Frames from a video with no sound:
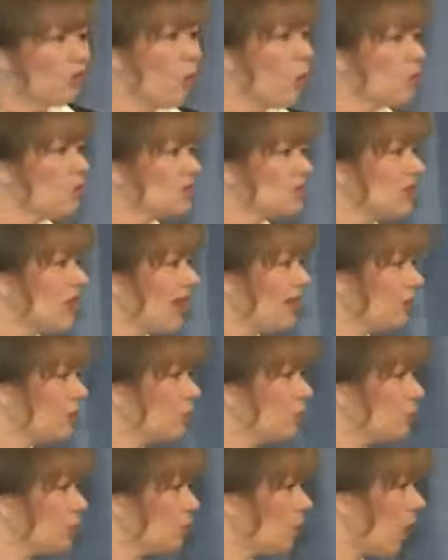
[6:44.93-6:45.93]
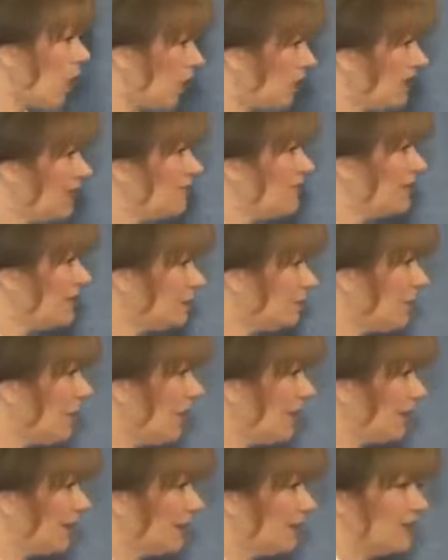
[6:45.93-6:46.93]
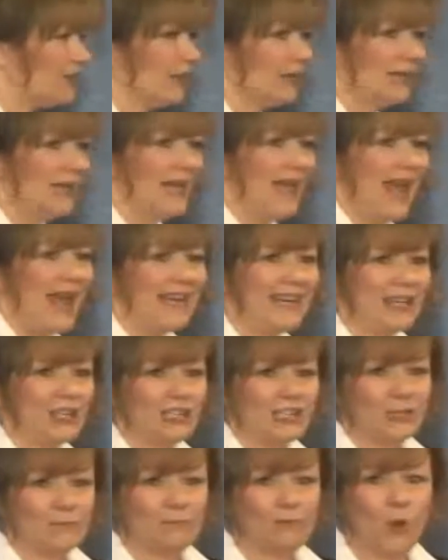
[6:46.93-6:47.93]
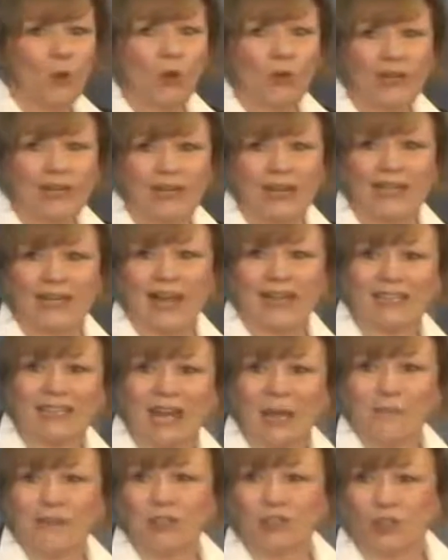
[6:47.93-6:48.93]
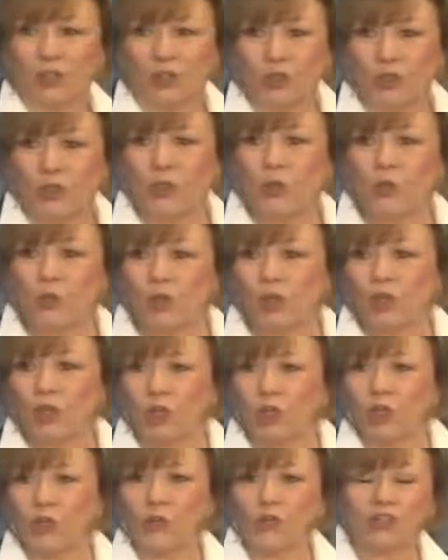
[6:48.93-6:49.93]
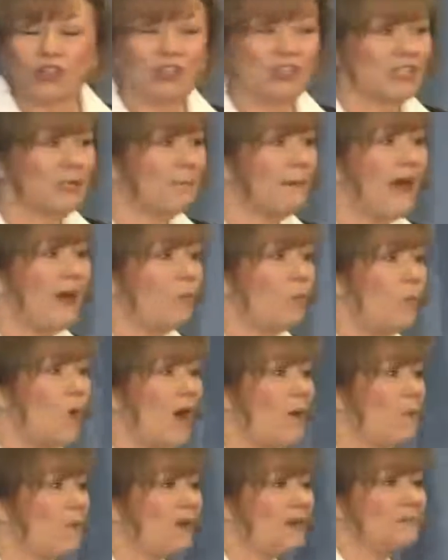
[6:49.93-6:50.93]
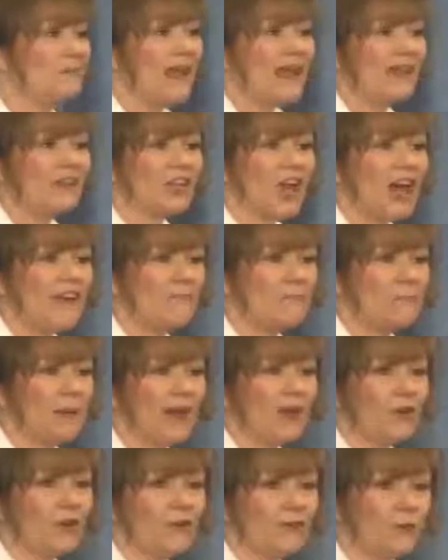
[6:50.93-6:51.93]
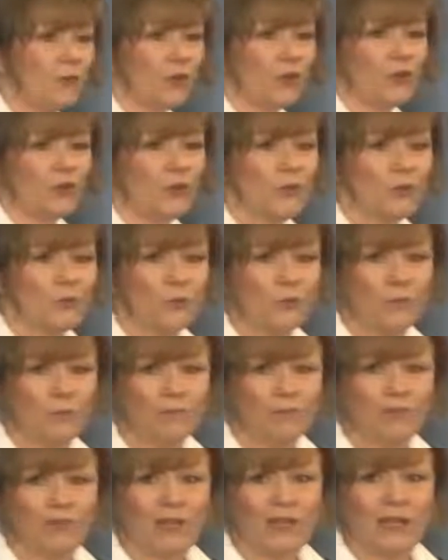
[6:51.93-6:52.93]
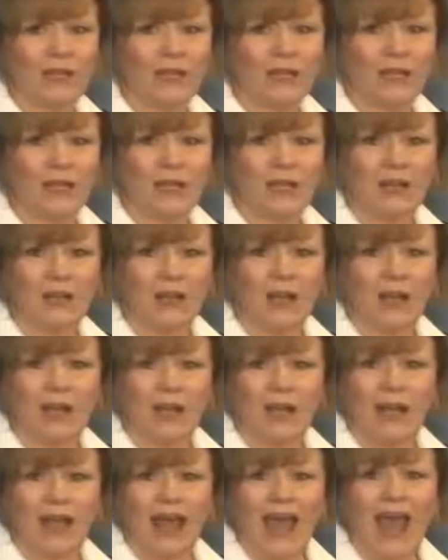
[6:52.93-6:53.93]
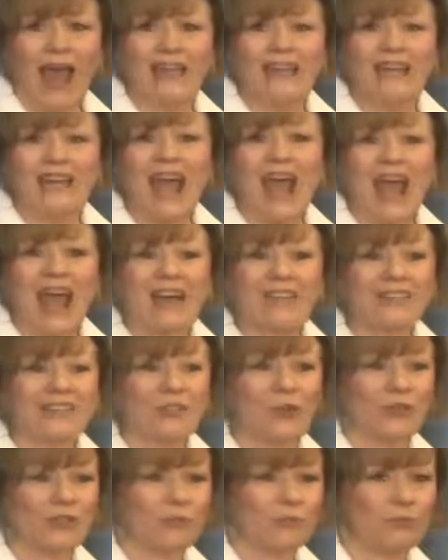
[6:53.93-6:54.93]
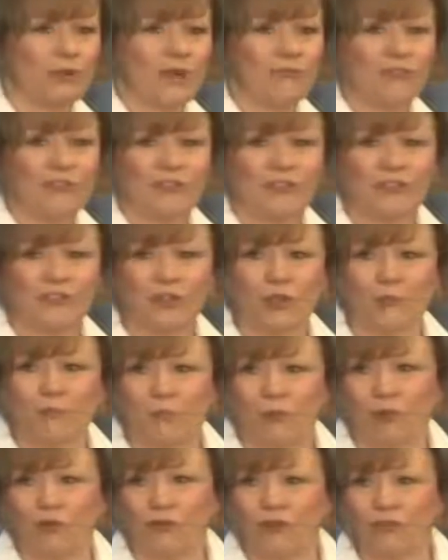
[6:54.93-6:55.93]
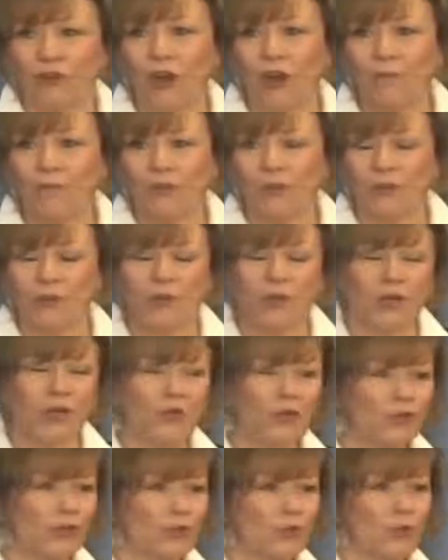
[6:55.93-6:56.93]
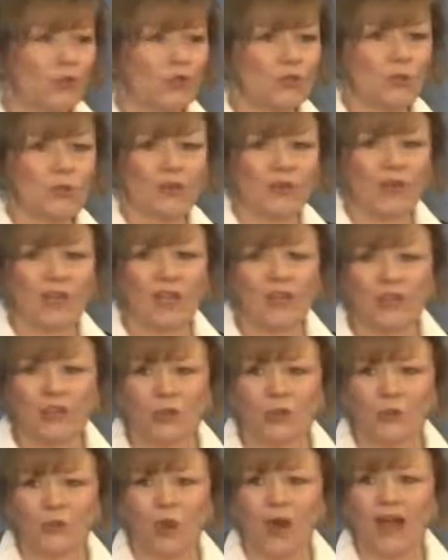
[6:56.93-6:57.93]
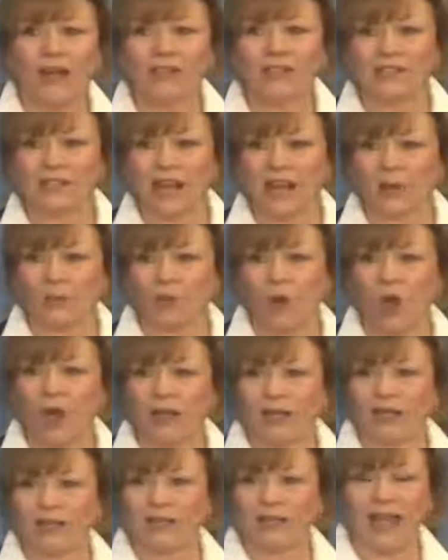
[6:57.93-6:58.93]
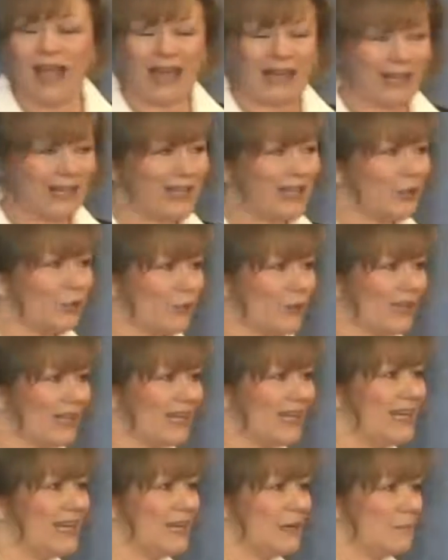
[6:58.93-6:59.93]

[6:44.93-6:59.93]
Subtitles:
those like you are living upon it and exploring it and coming to new conclusions about what would make life better for you. And as those preferences are born from you, the source within you rides that rocket and literally